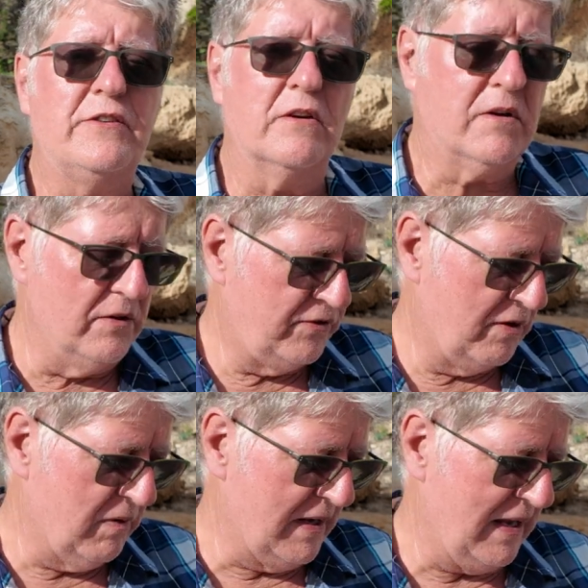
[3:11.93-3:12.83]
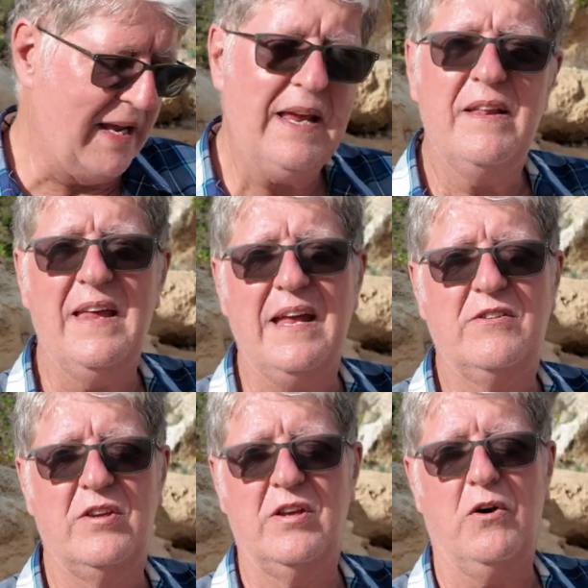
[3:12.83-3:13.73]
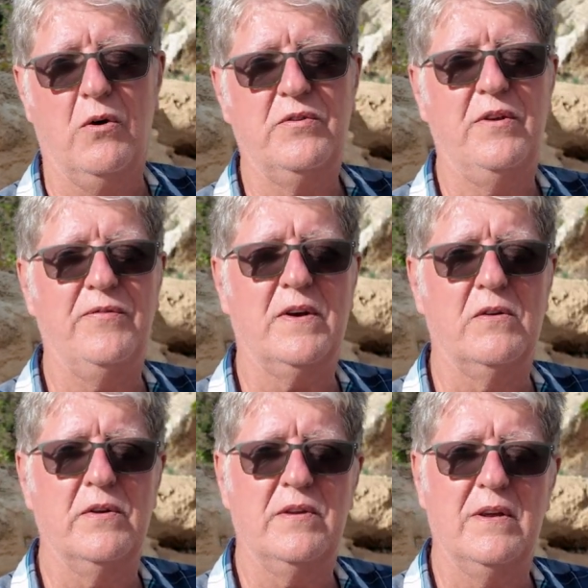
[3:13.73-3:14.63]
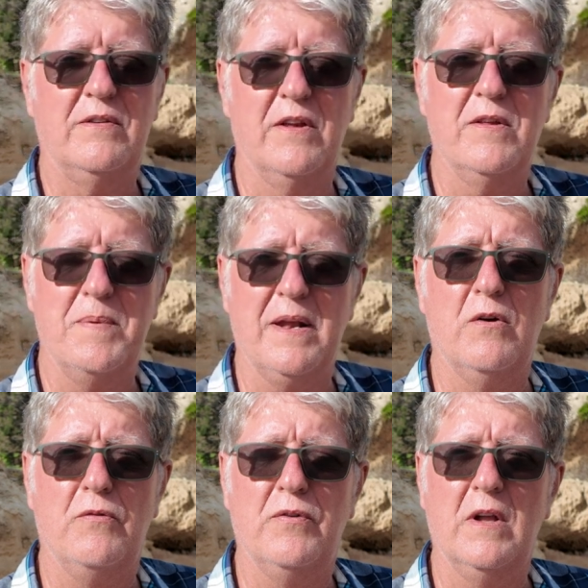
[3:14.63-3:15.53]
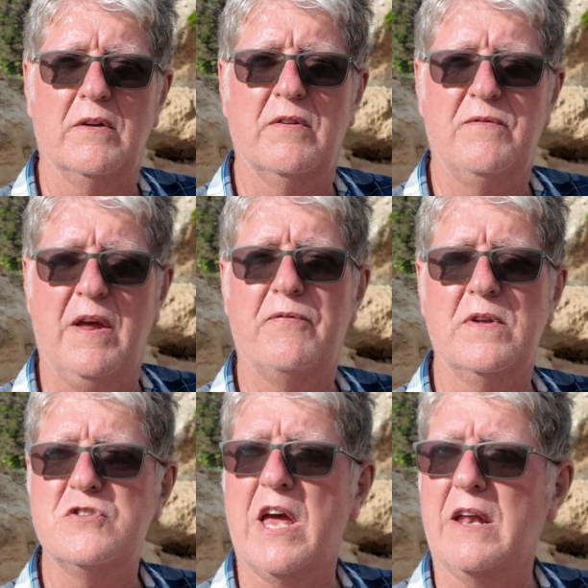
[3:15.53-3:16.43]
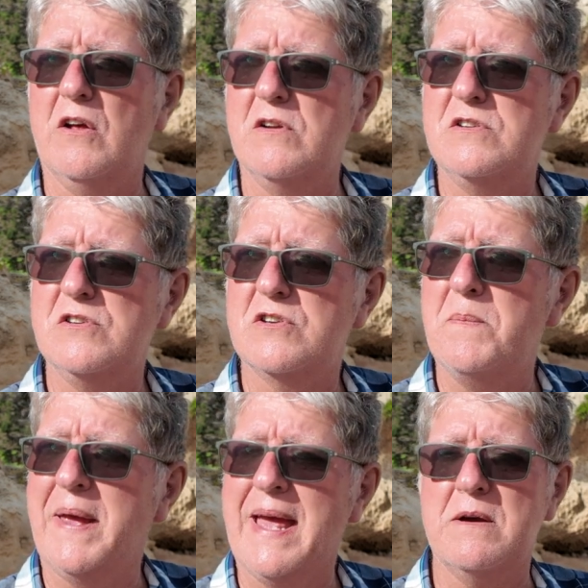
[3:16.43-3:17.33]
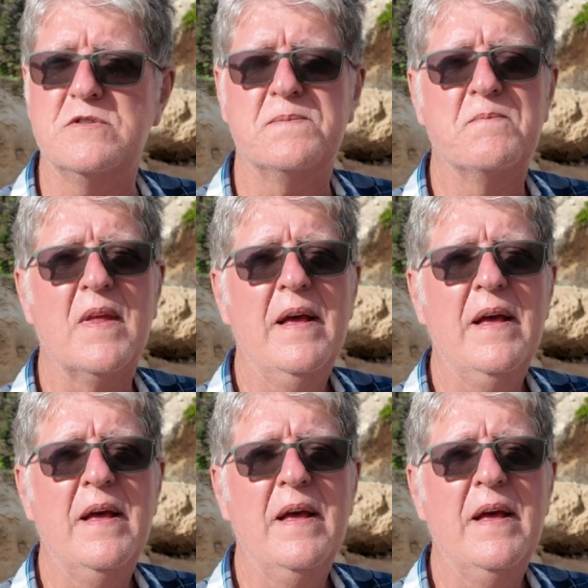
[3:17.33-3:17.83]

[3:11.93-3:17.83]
And so consequently, it's horses for courses, so there'll be an awful lot of different technologies coming out.